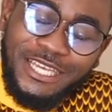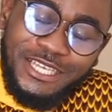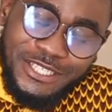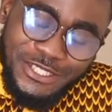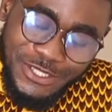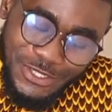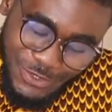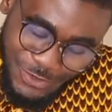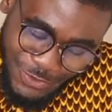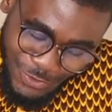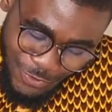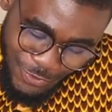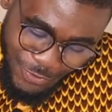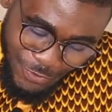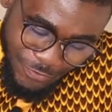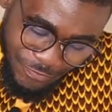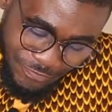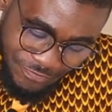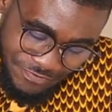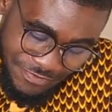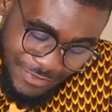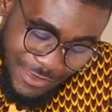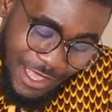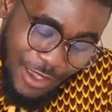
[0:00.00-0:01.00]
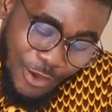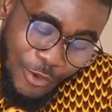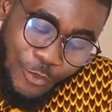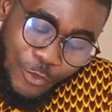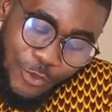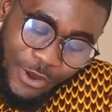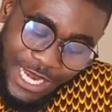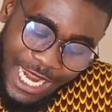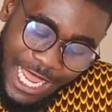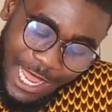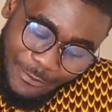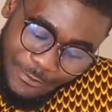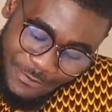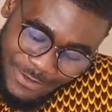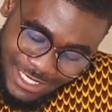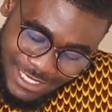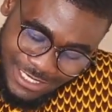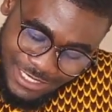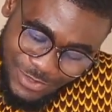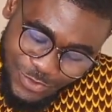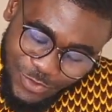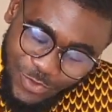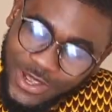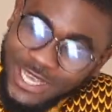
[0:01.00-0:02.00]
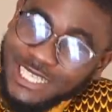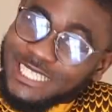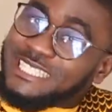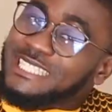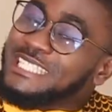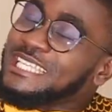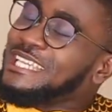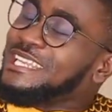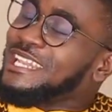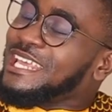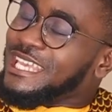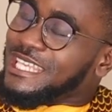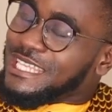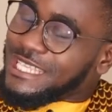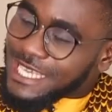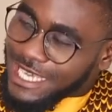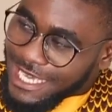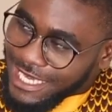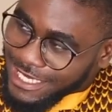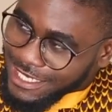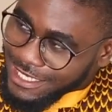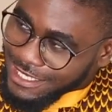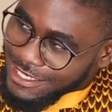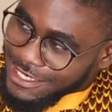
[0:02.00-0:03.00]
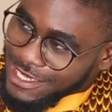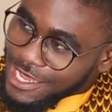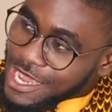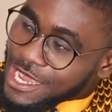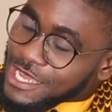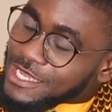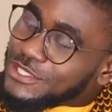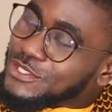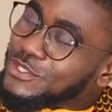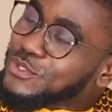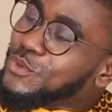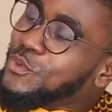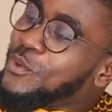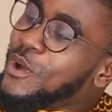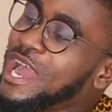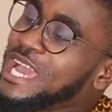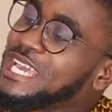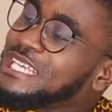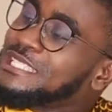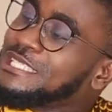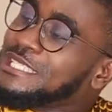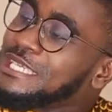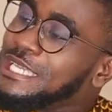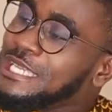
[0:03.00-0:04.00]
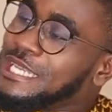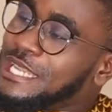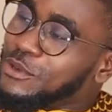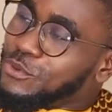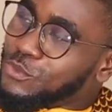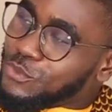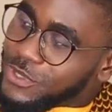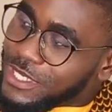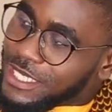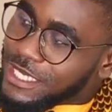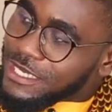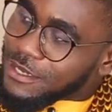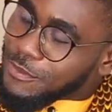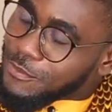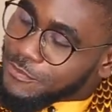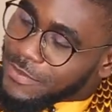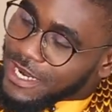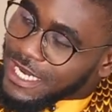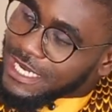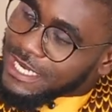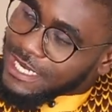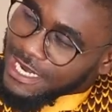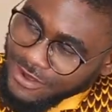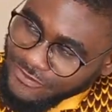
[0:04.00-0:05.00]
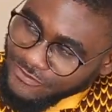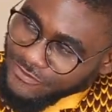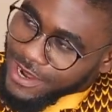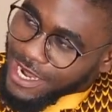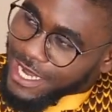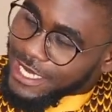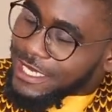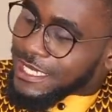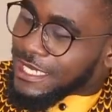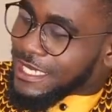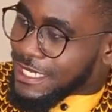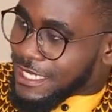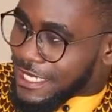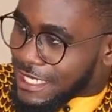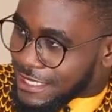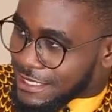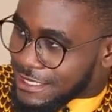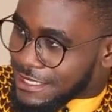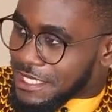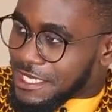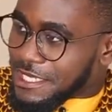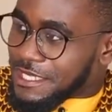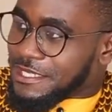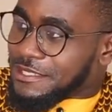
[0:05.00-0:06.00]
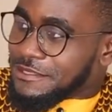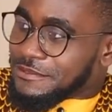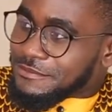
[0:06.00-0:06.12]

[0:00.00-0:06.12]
So, what happens once in a year, twice in a week, but never in a day?